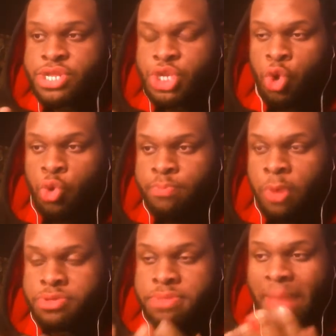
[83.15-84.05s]
two
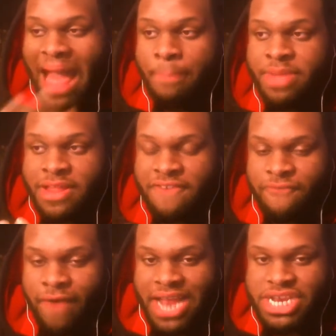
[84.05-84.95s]
most popular
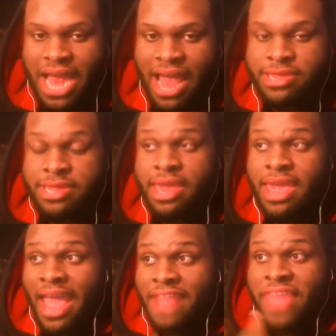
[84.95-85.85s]
franchises,
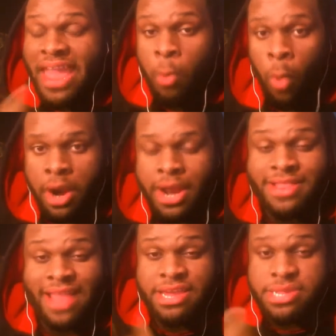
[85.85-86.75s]
and they work,
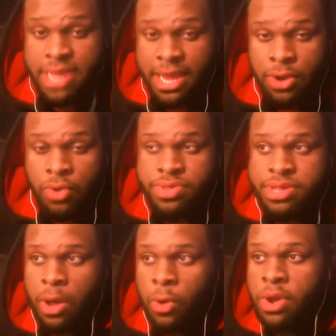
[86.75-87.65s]
they sell.
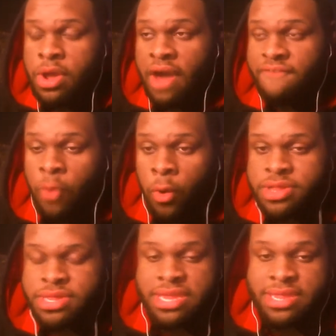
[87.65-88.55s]
So of
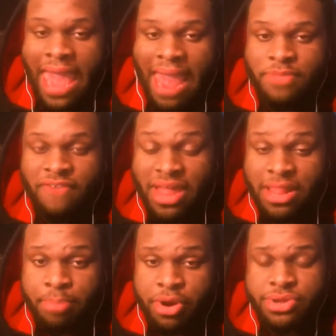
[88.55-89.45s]
course these game
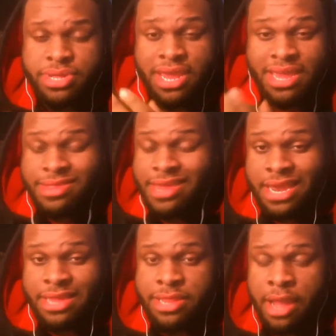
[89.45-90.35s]
developers see
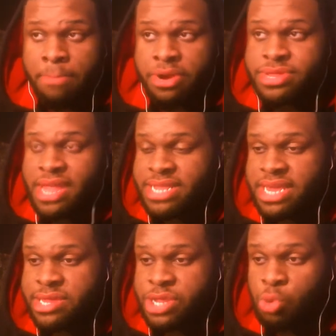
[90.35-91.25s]
these numbers that
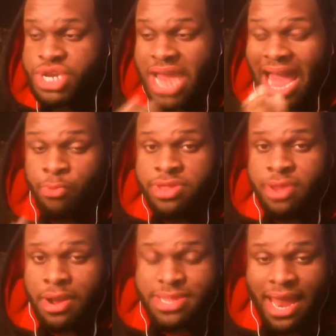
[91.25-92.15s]
these two
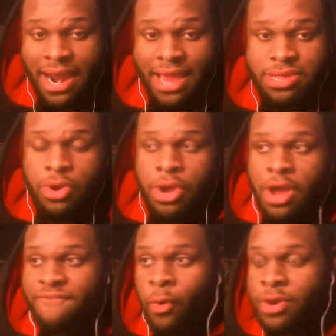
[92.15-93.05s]
genres are selling, so
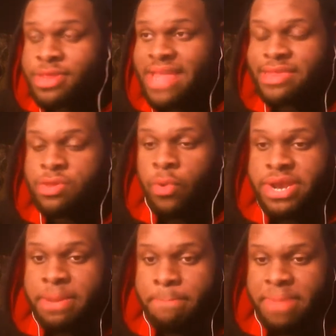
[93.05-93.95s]
of course that's
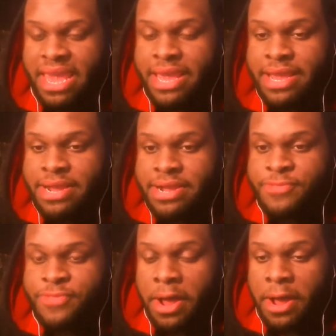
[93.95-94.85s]
going to be
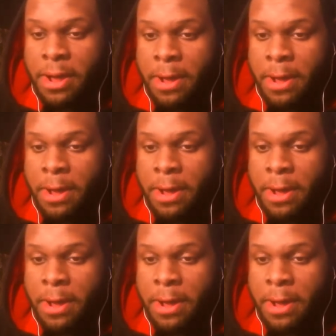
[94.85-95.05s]
the